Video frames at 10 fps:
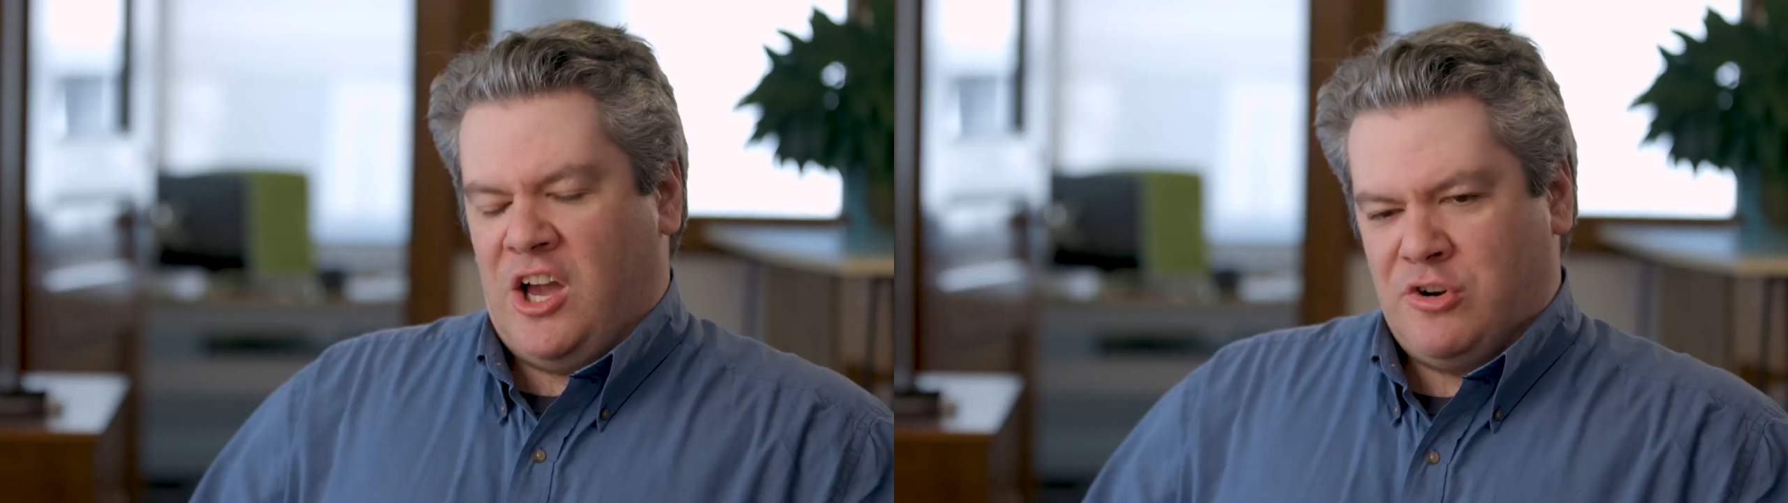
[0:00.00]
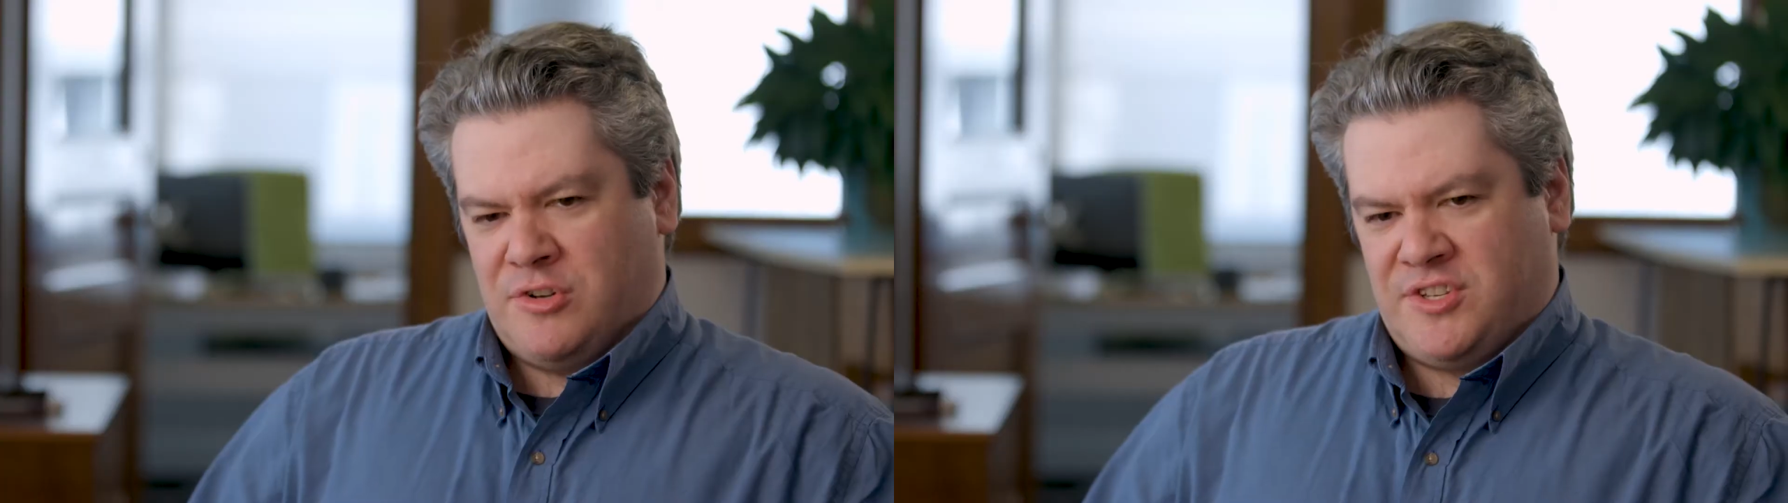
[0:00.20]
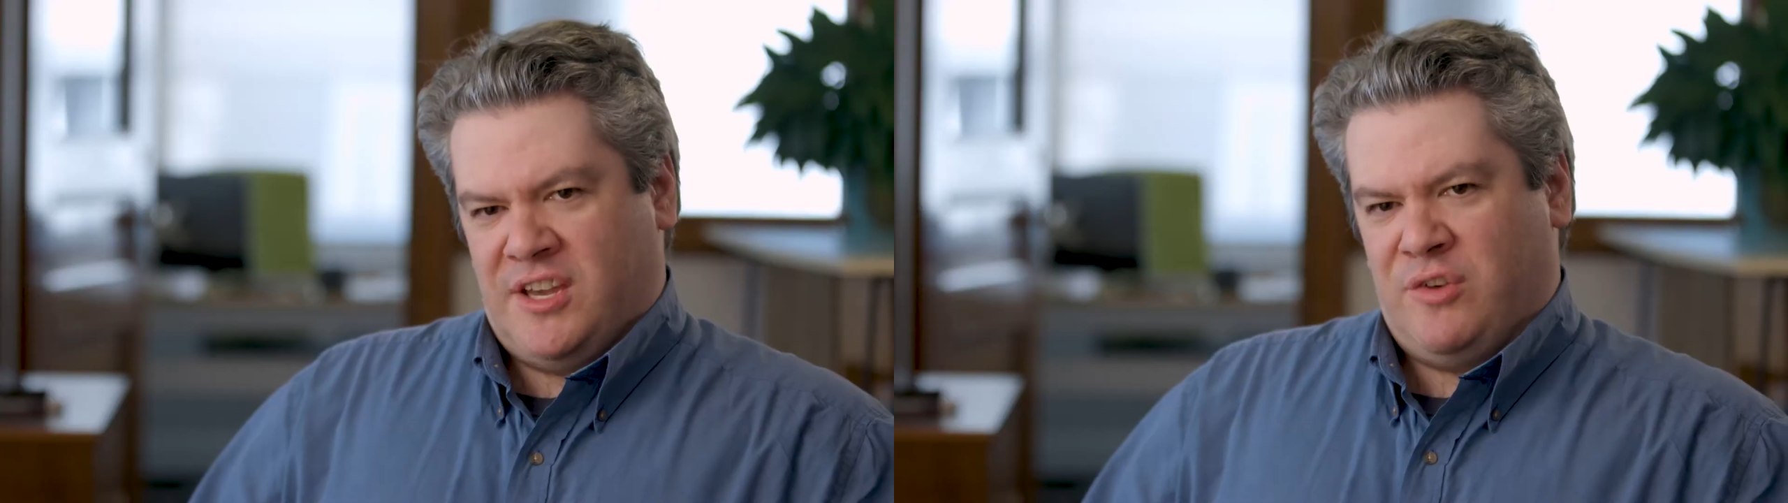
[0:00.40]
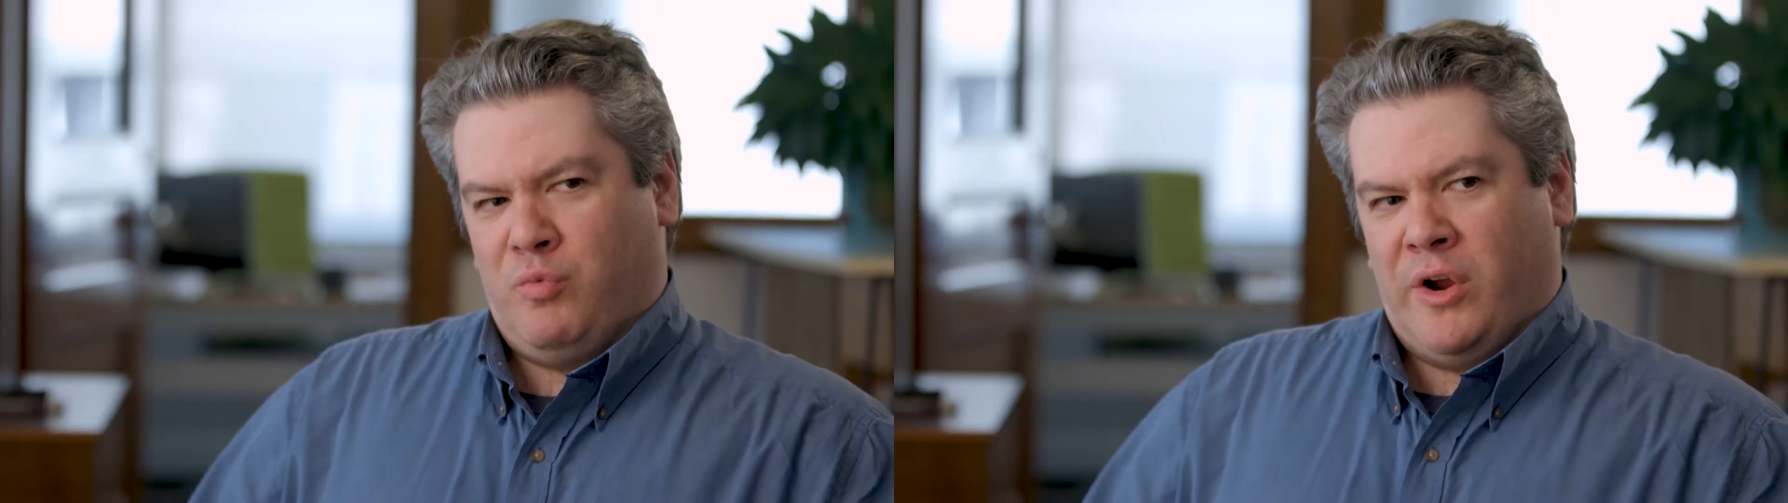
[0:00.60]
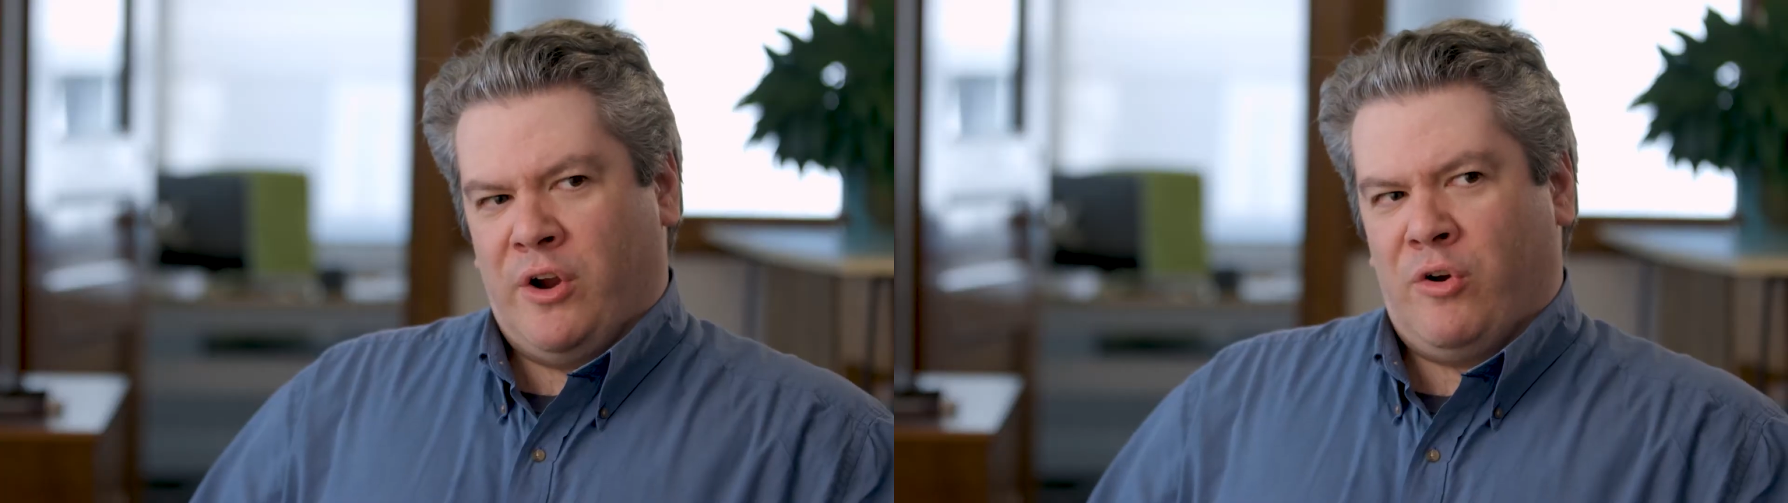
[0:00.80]

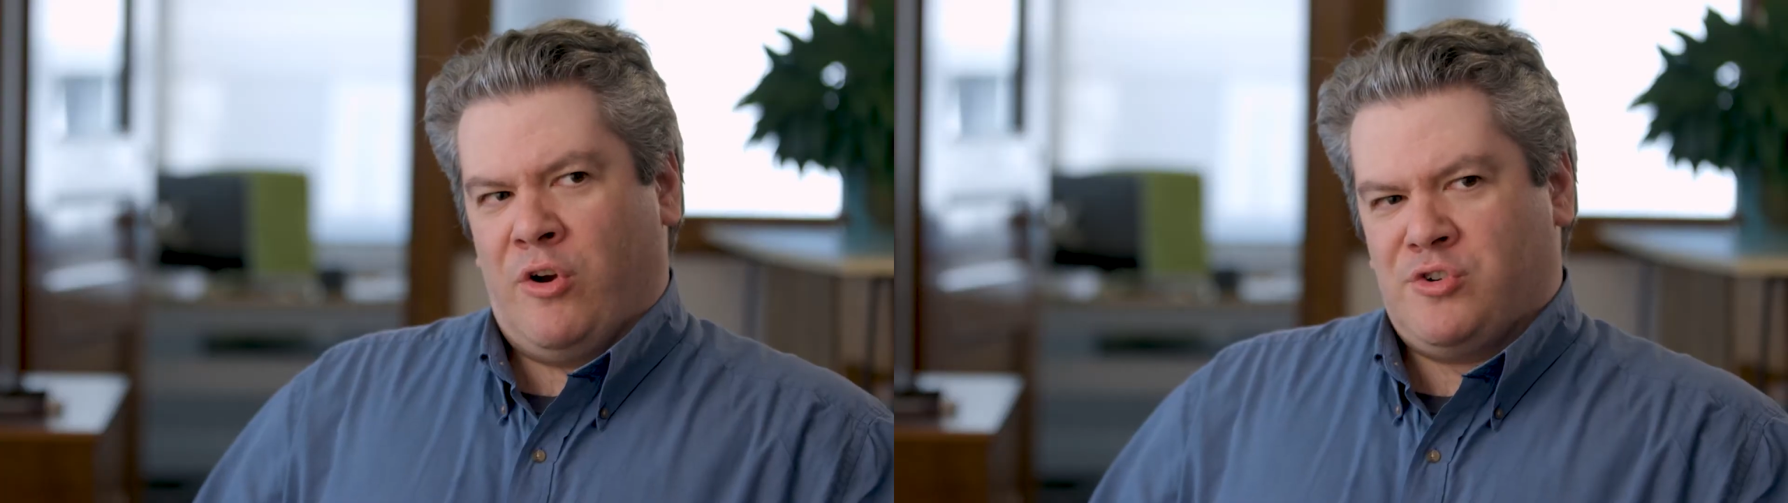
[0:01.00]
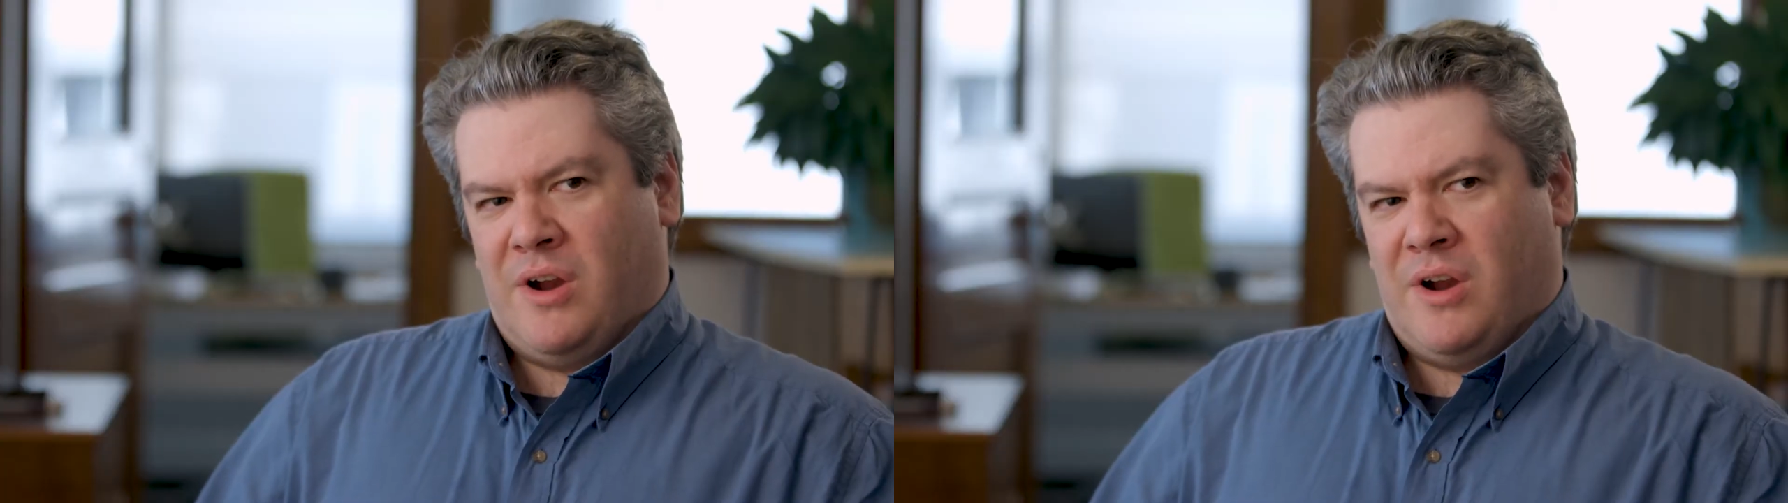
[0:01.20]
understand where our